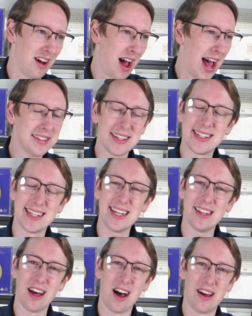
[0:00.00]
as a
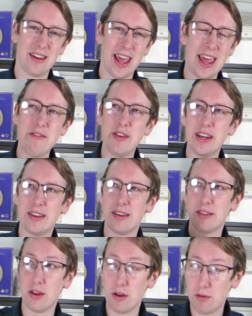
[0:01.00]
dealer, even
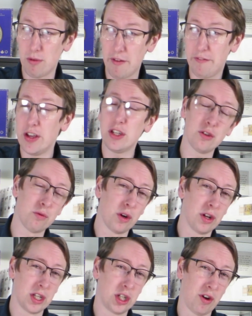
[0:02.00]
the official
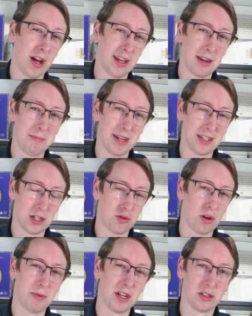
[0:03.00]
Royal Australian Mint
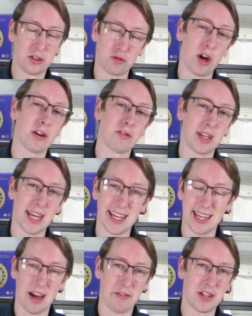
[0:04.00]
distributors struggle getting
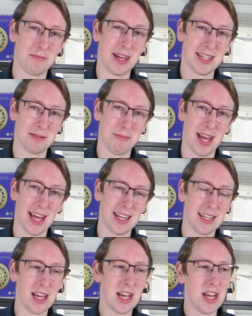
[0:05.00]
enough to meet
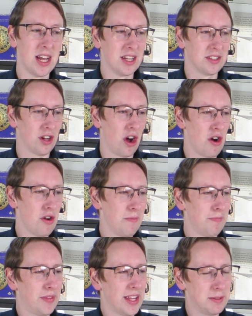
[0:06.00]
demand. So
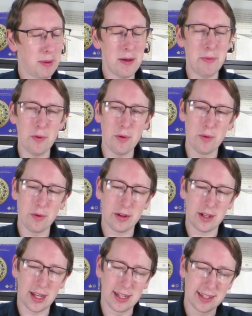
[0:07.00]
these people
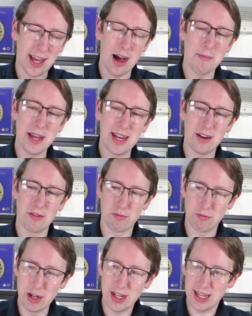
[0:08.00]
can come in
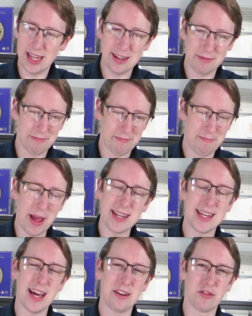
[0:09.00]
really
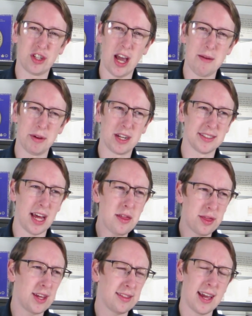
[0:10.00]
bent out of shape because they
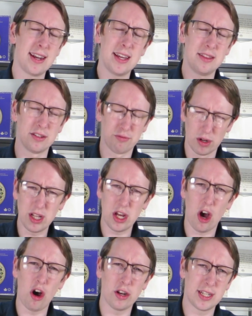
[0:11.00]
think they need this really
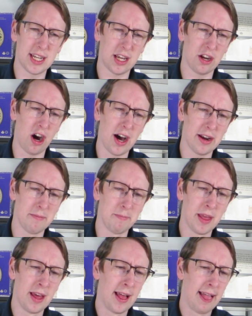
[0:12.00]
hot ticket item,
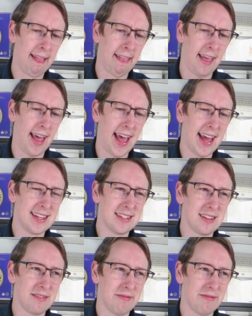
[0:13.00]
and